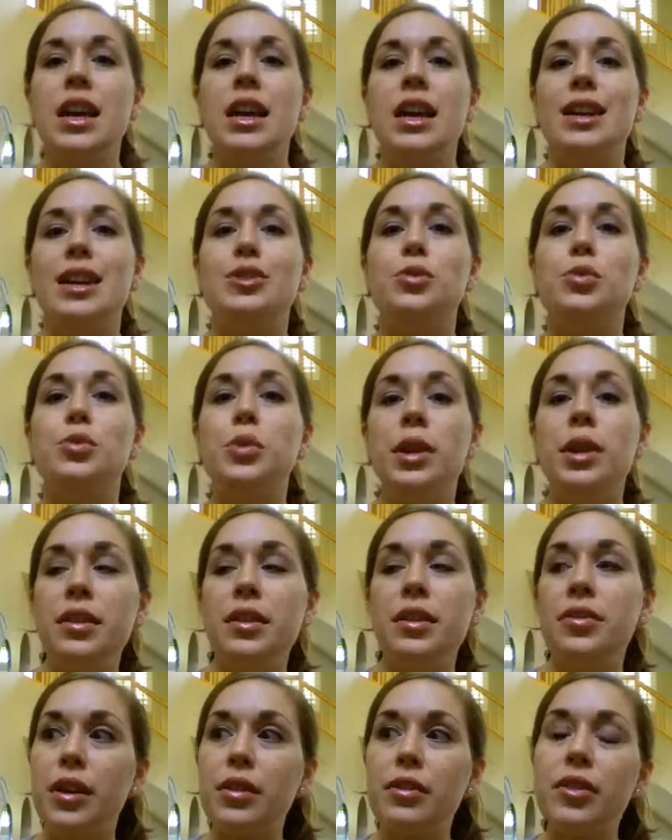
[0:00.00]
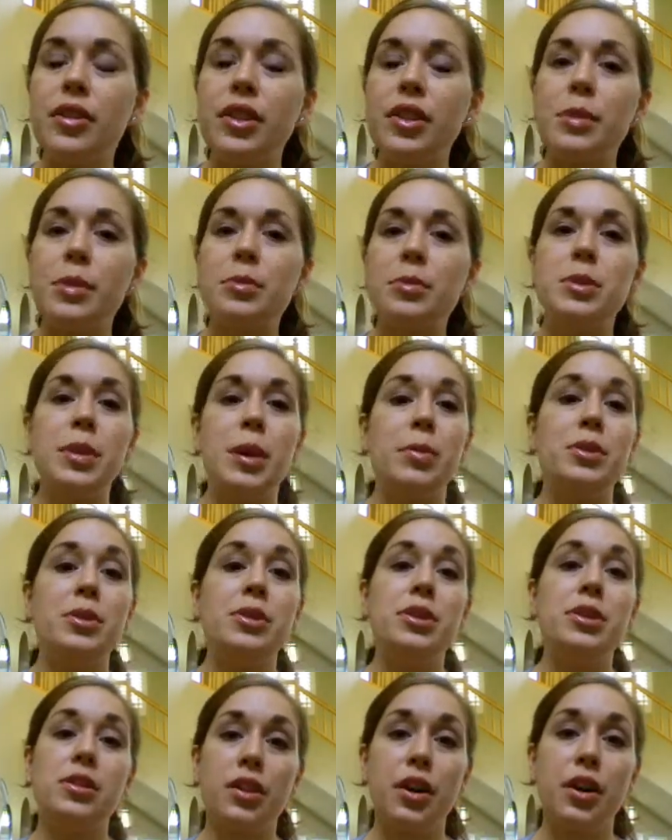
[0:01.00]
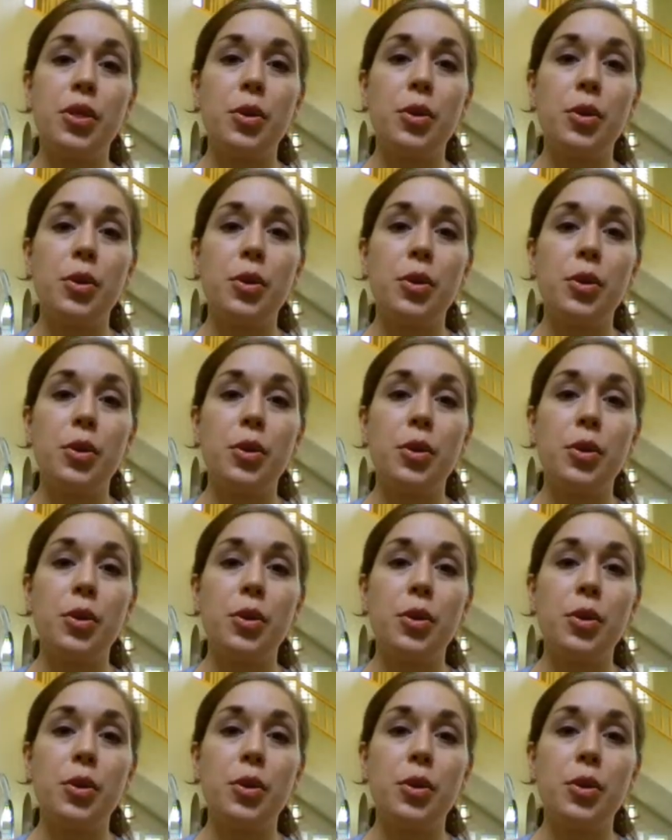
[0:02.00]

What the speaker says: It's really fun for them to be able to look on the